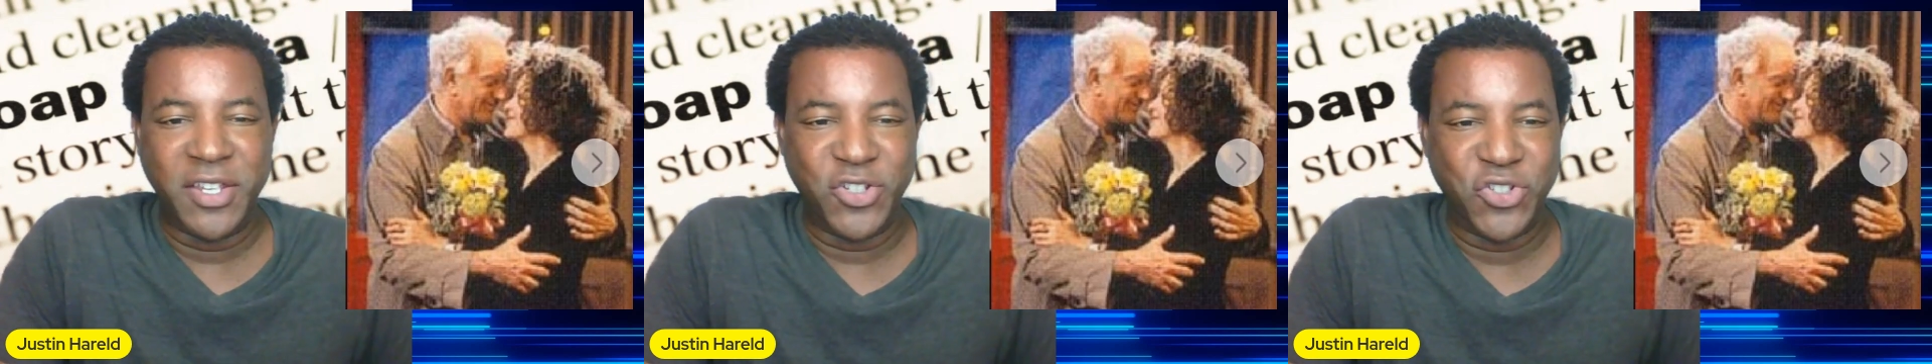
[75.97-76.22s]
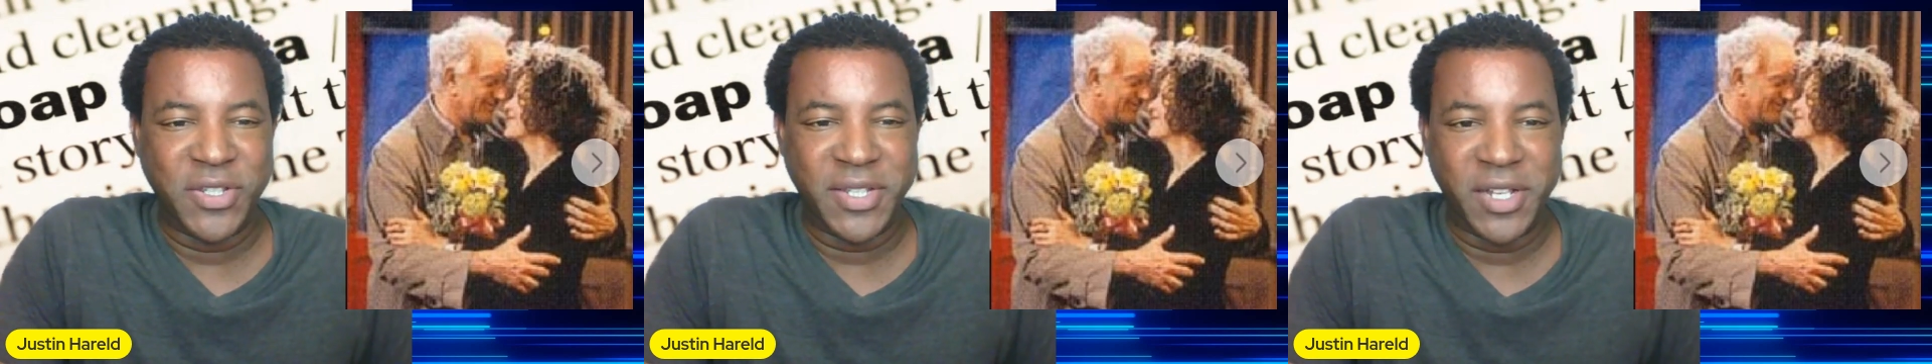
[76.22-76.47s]

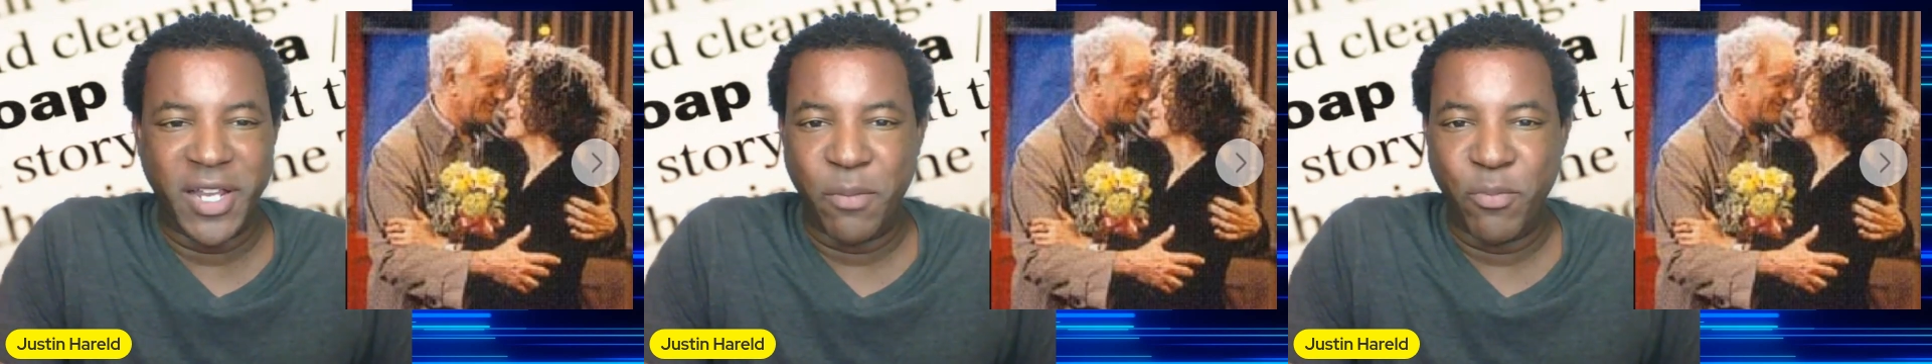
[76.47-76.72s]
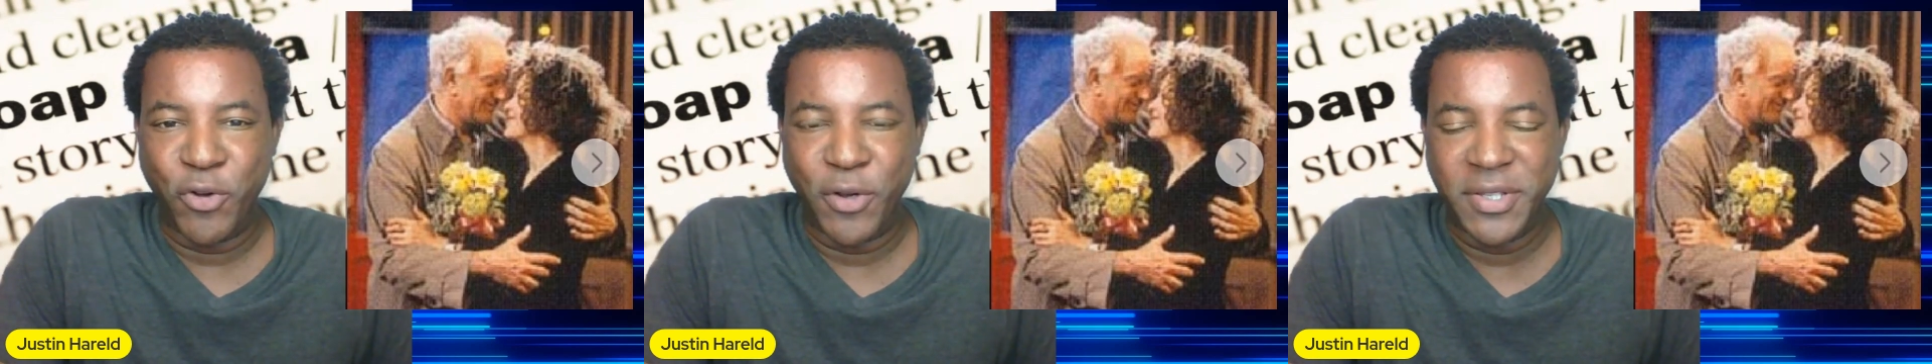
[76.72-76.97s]
thinks she's
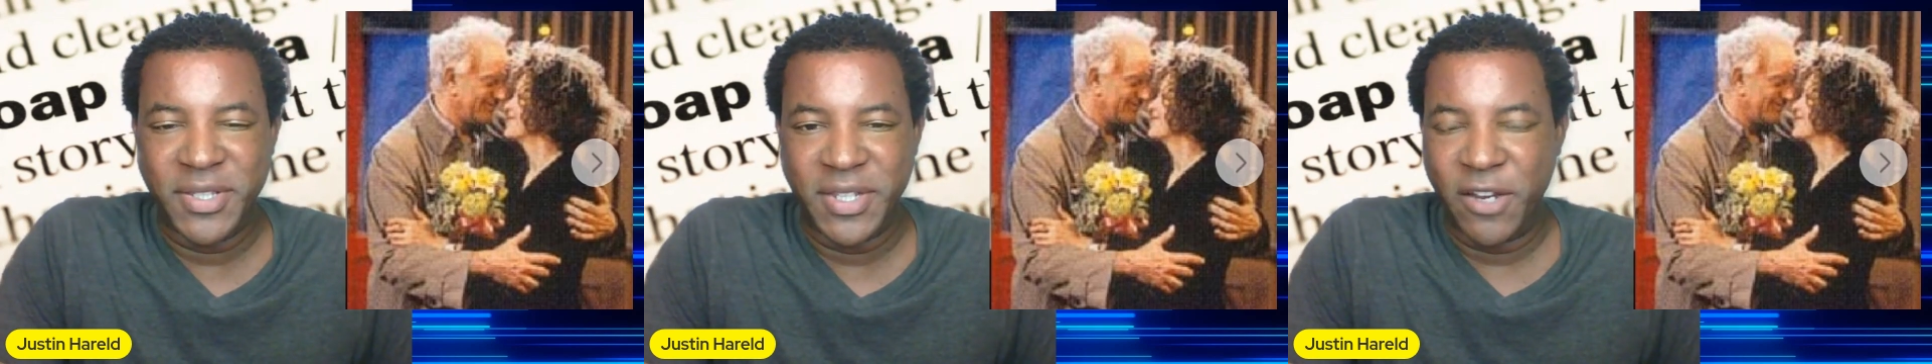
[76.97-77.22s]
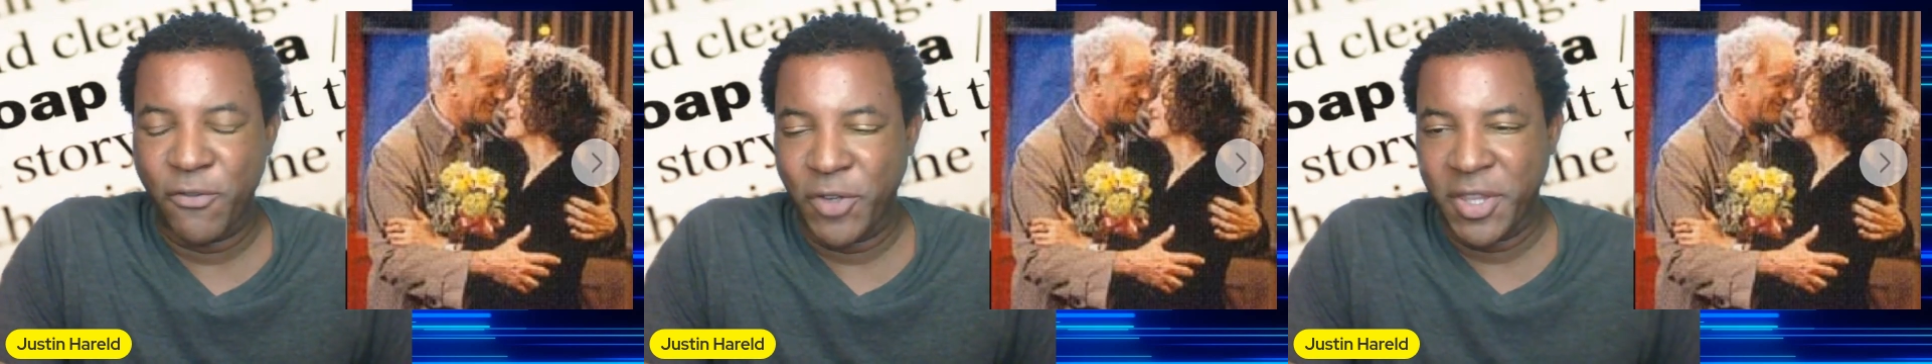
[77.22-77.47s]
glamorous
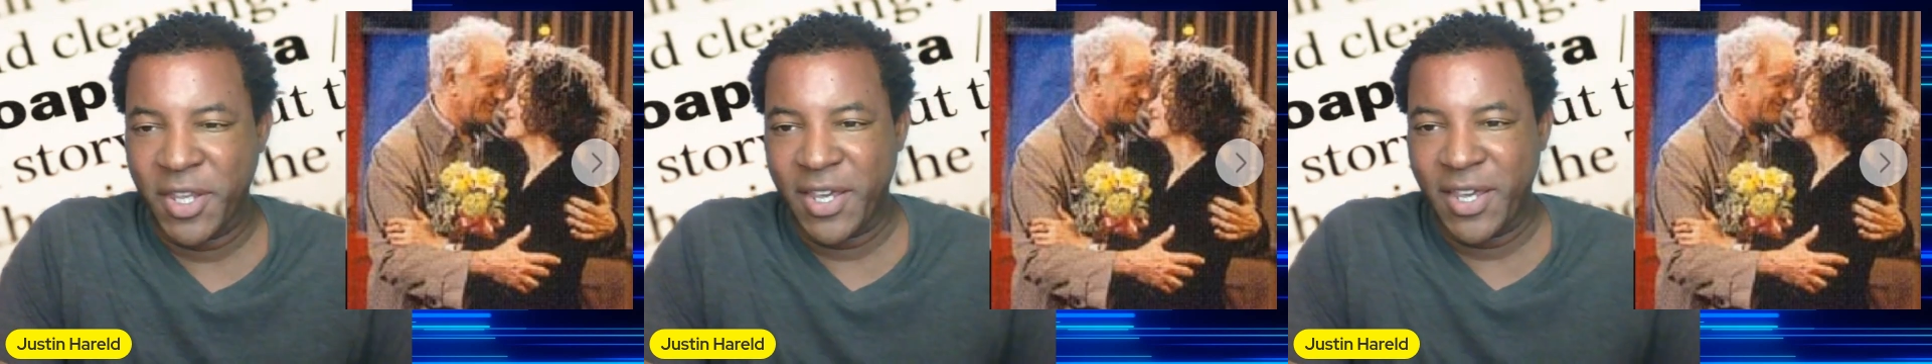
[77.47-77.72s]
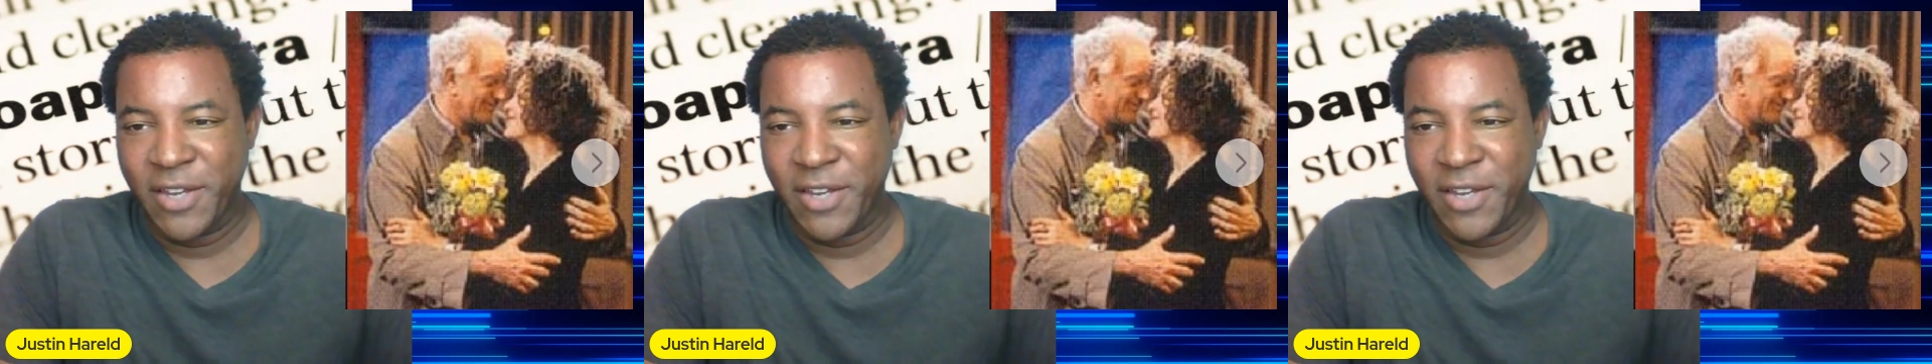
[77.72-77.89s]
and everything.